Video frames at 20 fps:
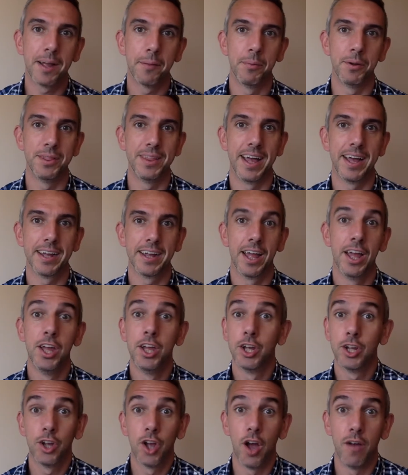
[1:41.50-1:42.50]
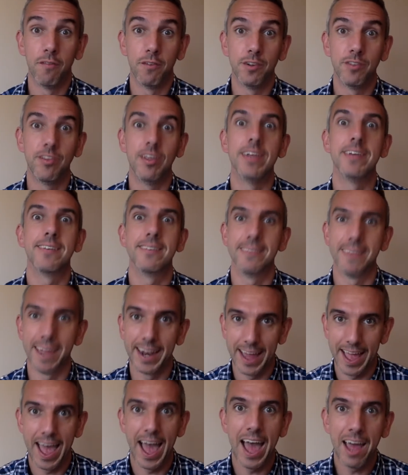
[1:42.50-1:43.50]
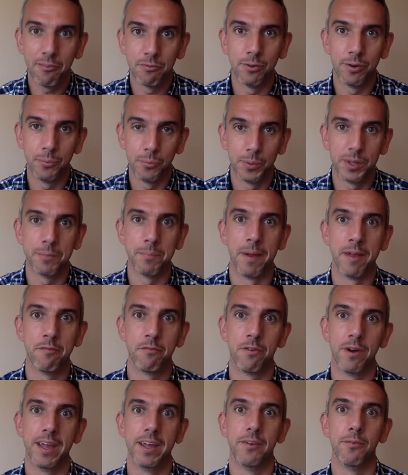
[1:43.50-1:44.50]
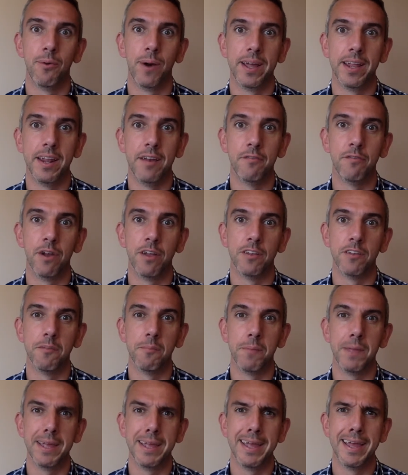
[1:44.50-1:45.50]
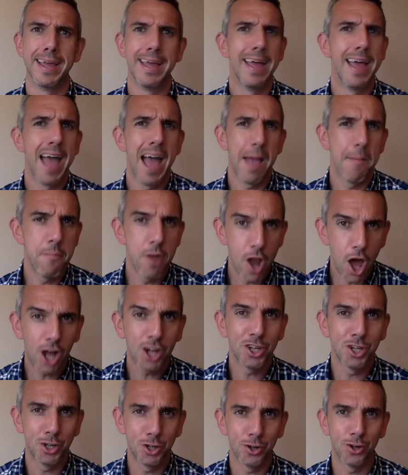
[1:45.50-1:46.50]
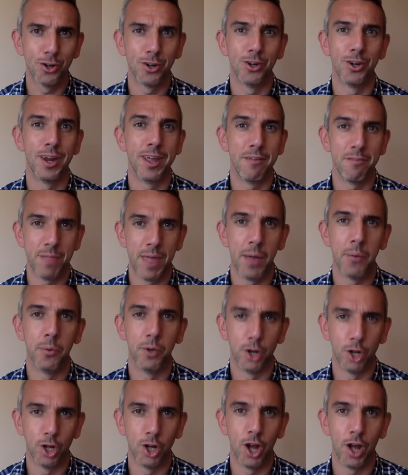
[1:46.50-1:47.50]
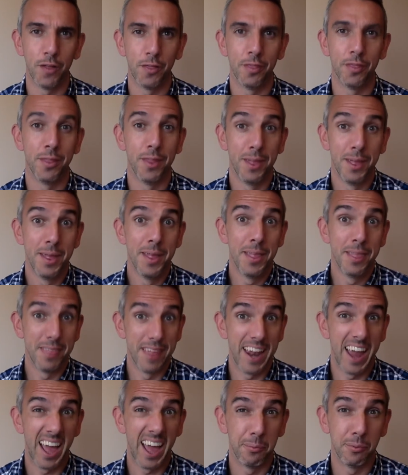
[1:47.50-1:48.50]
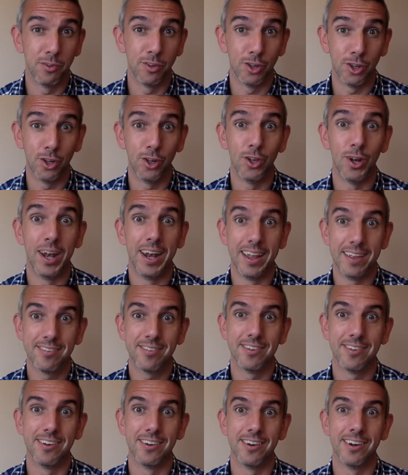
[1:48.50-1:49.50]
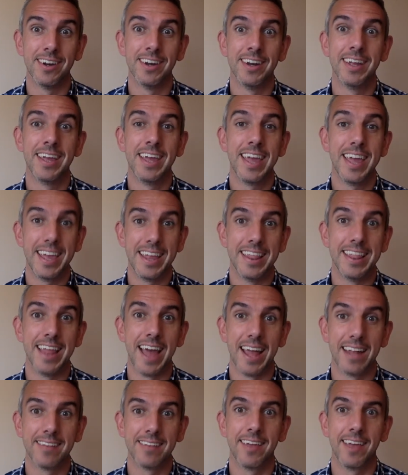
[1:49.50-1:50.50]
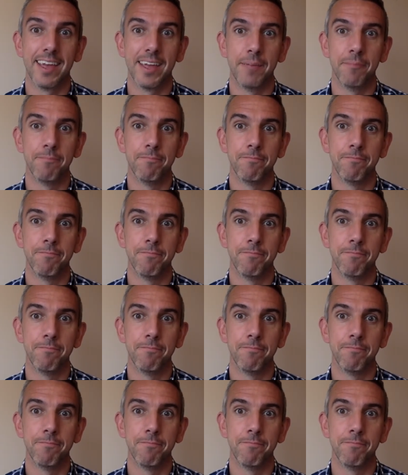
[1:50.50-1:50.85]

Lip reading: about that conversation that I had with my friend right in front of me, I'm not sure if they would have gotten that I was a good listener in that time.